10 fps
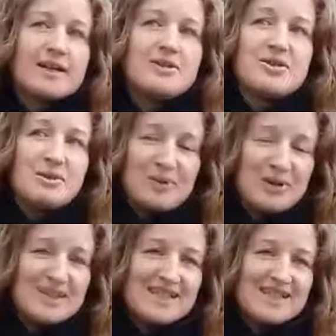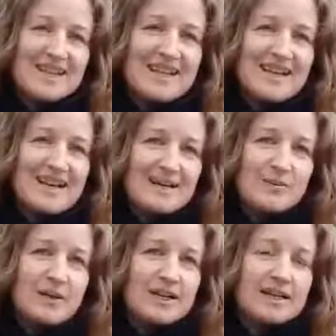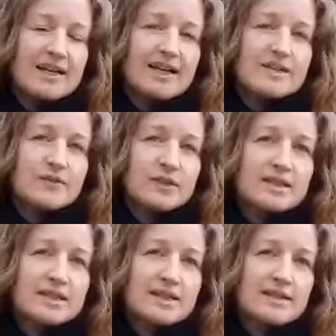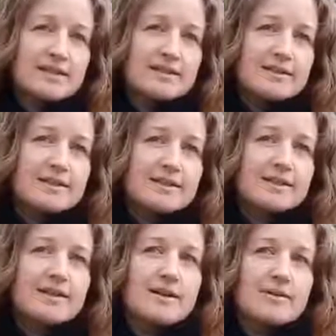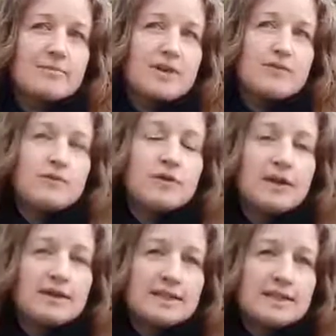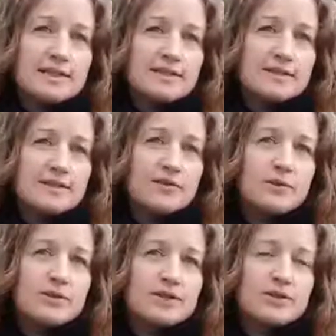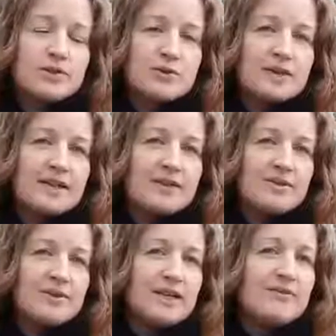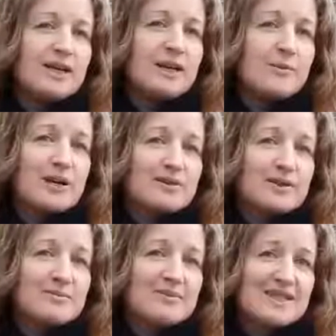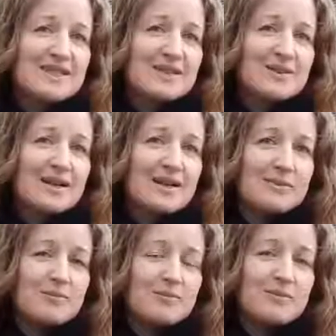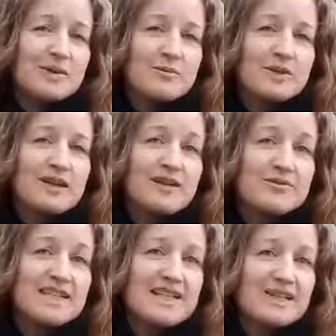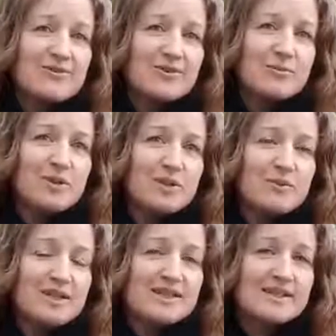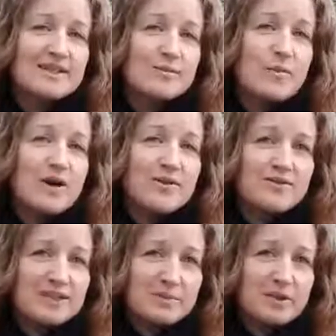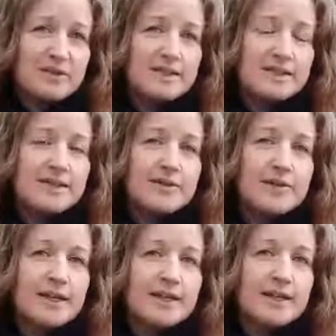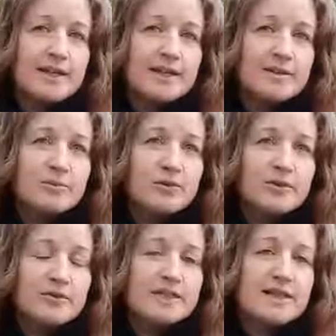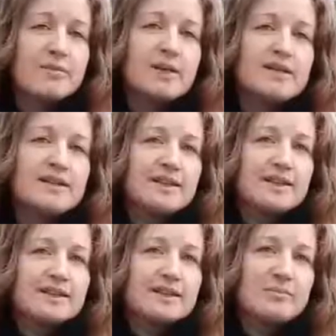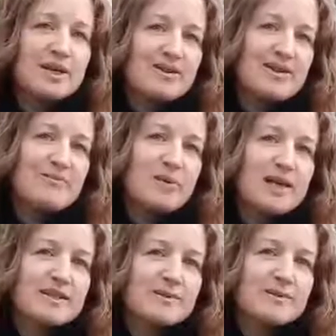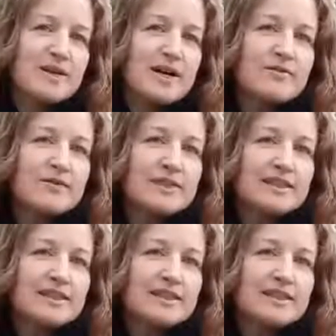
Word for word: contribute in, in any way as volunteers. Uh, if you've got ideas, if you want to join in, you're really, really welcome to do that. And I would love to hear from you because there's a wealth of experience out there. And the more of us get behind this, the bigger the impact it will have.